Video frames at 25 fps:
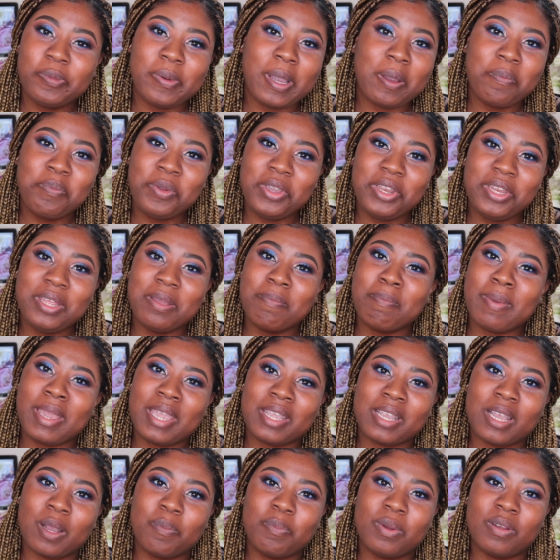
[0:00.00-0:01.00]
about beauty and
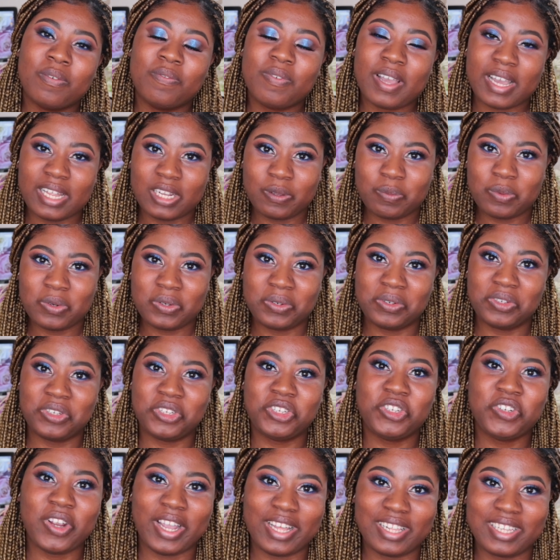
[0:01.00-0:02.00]
makeup available in
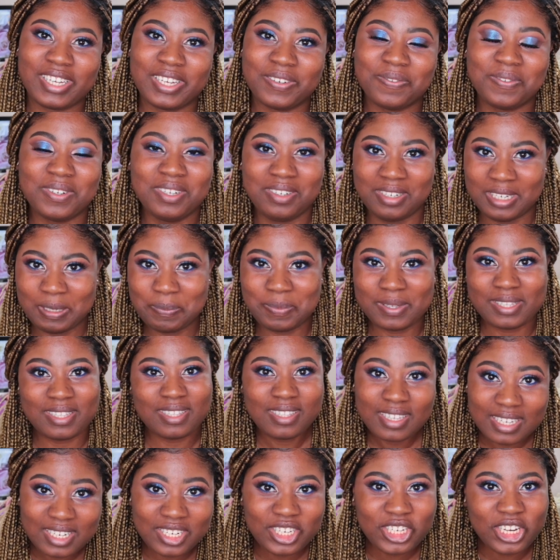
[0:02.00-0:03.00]
Australia for deeper
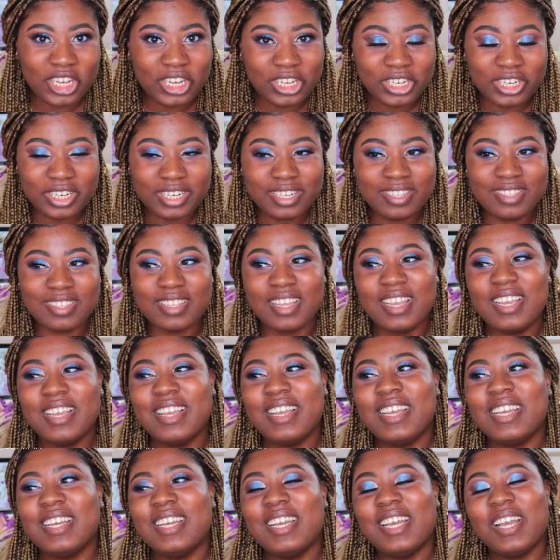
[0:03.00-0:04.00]
skin tones.
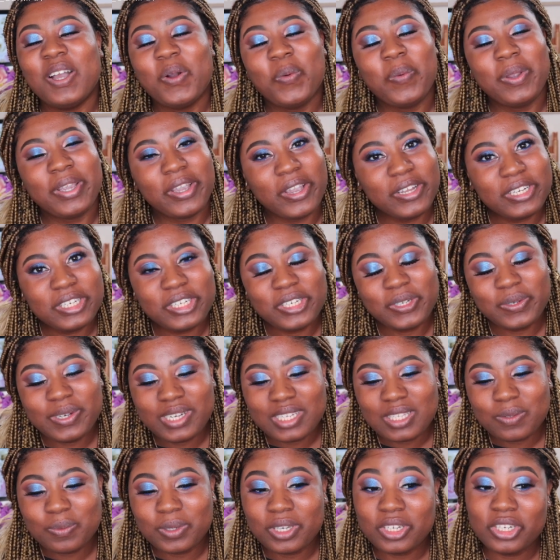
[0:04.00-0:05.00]
We're going to do
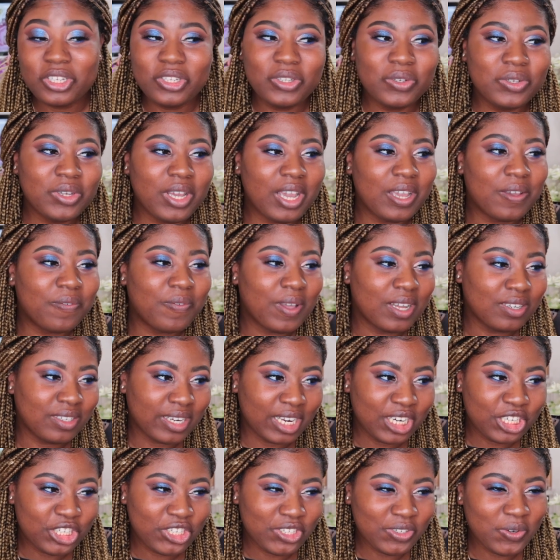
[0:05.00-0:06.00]
a
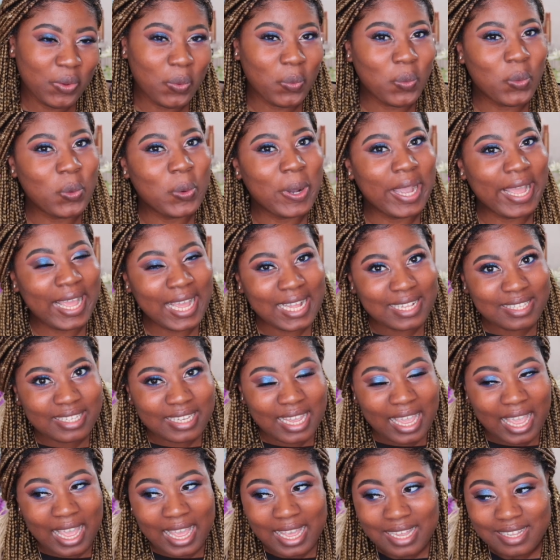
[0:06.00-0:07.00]
foundation wear
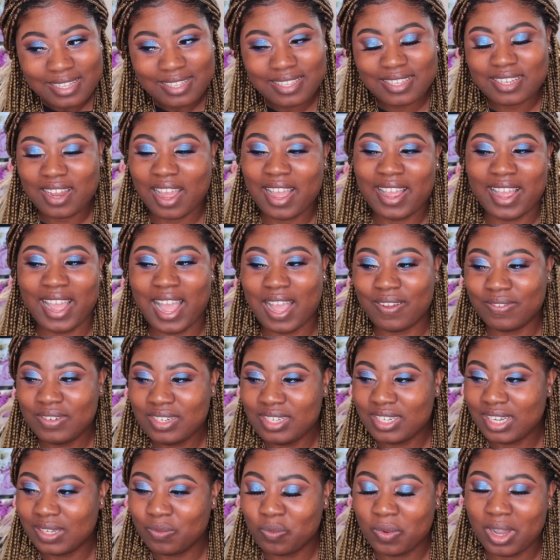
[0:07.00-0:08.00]
test. I
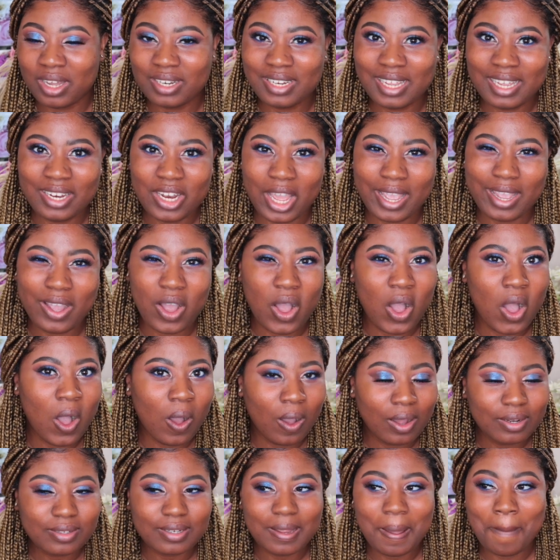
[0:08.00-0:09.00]
haven't done one in a
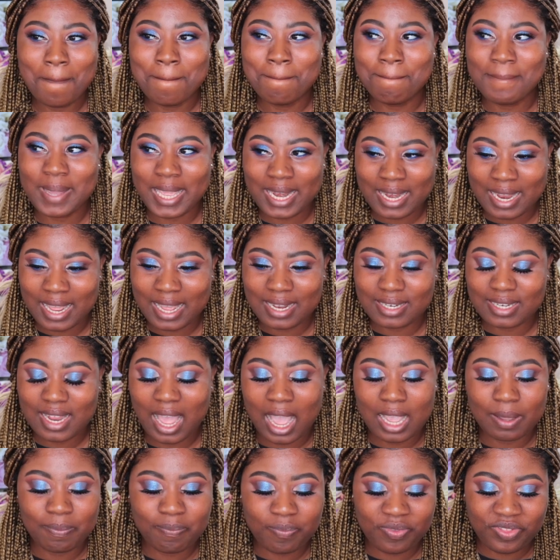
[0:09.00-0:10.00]
hot minute.
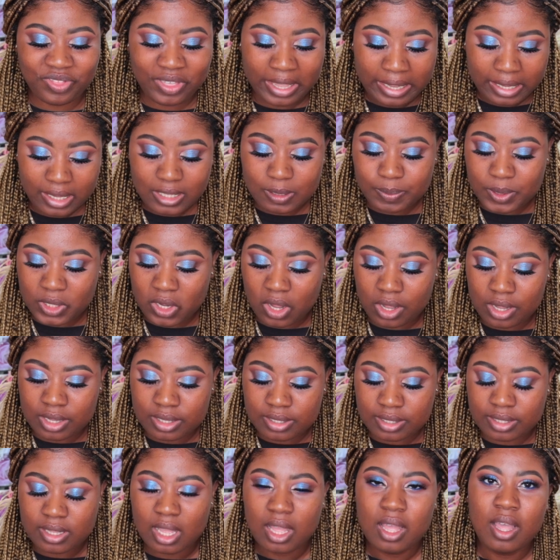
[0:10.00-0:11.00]
I think it's
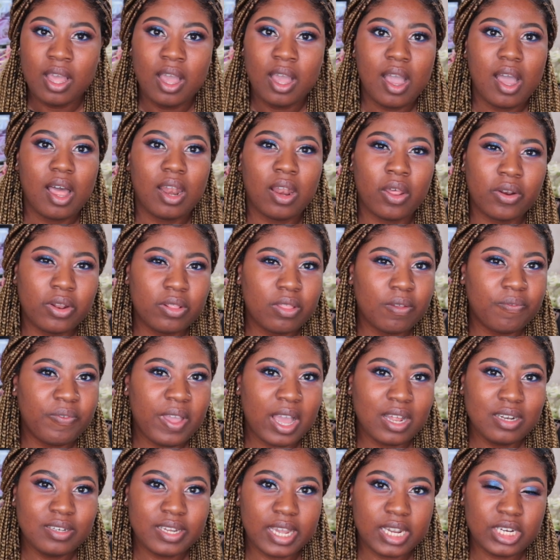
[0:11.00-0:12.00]
because a lot of the
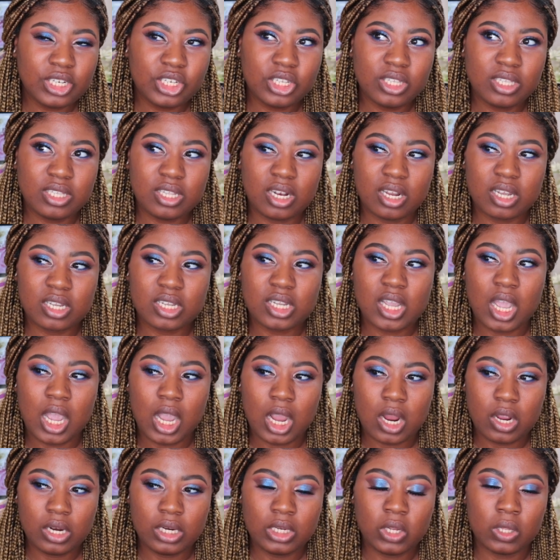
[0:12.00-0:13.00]
foundations that are
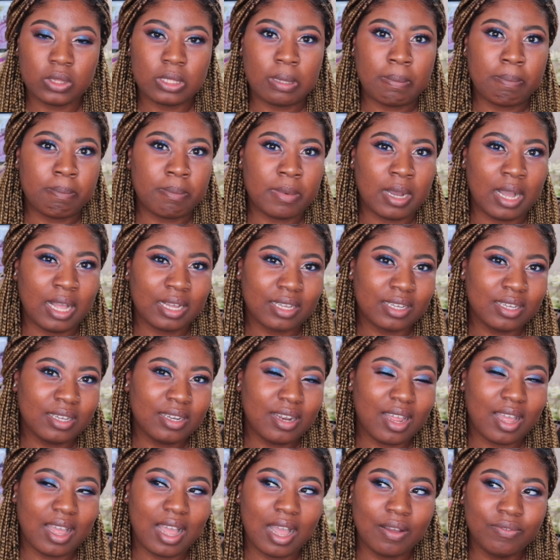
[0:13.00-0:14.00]
currently on the
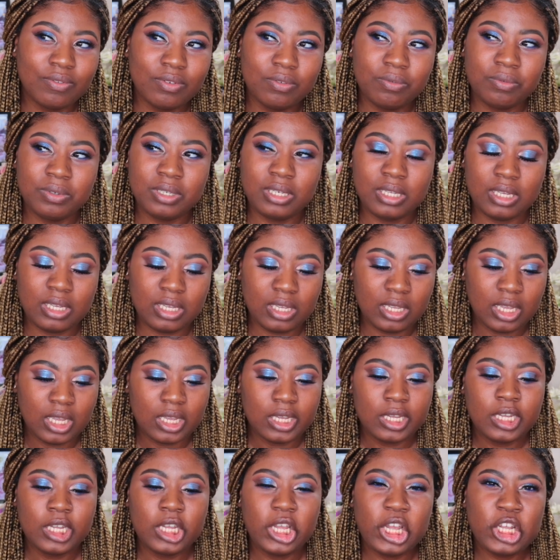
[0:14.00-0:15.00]
market haven't really
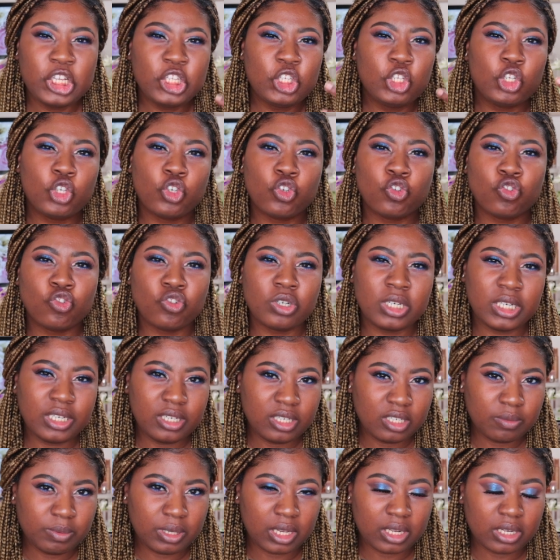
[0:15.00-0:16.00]

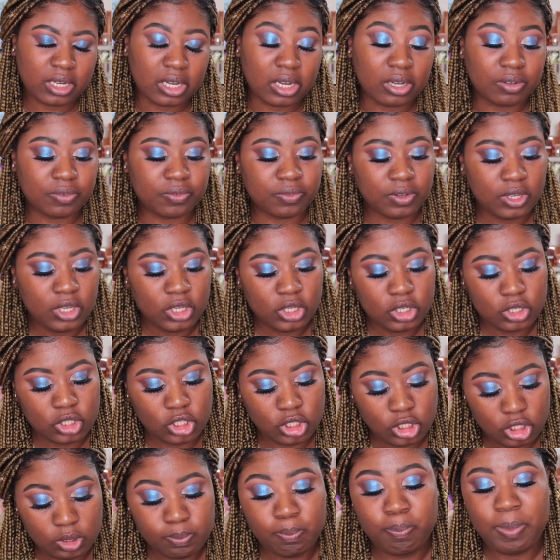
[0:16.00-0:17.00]
intrigued me enough.
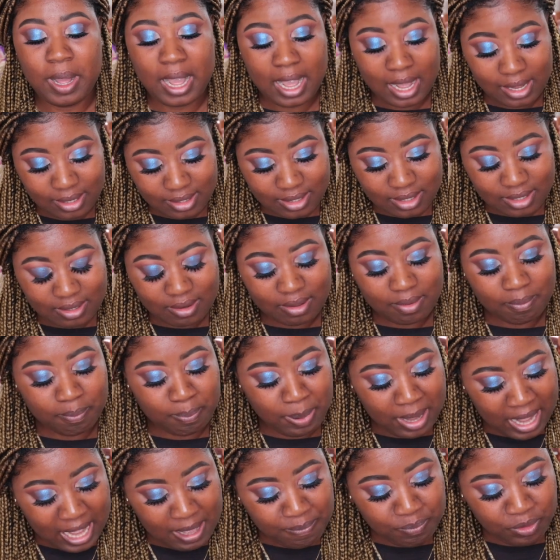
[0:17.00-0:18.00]
But
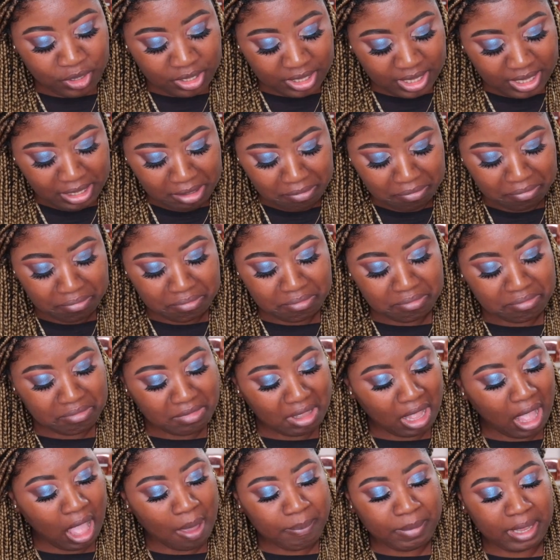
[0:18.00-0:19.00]
Bite Beauty,
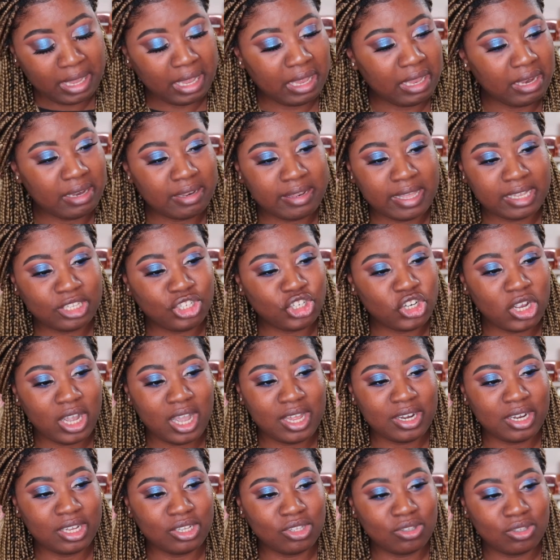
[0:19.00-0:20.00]
I mean, they're
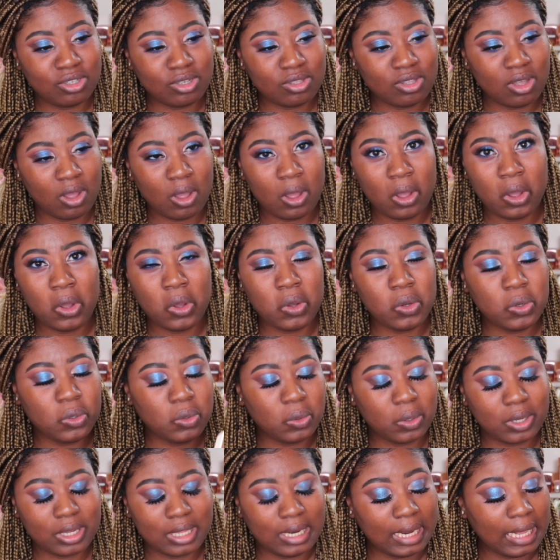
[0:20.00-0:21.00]
trying to do the
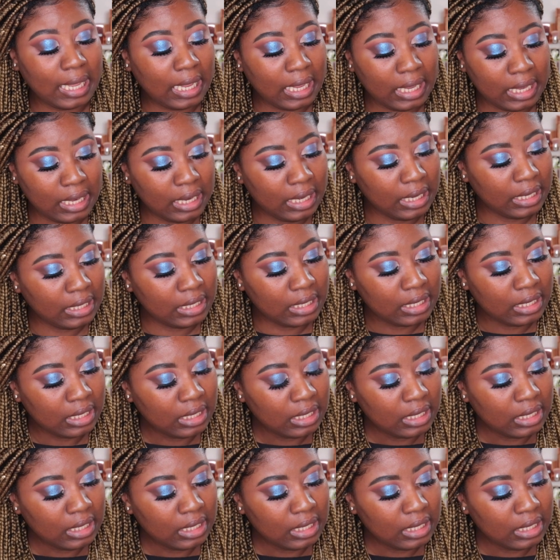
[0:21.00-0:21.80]
whole clean